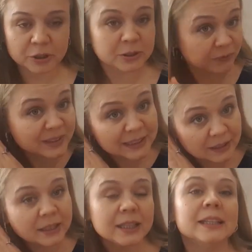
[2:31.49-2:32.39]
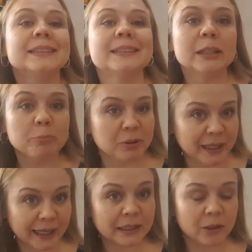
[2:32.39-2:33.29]
Just physically he's
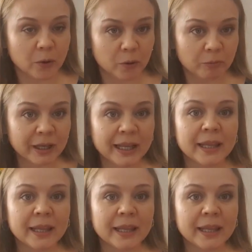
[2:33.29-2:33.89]
sleeping at home.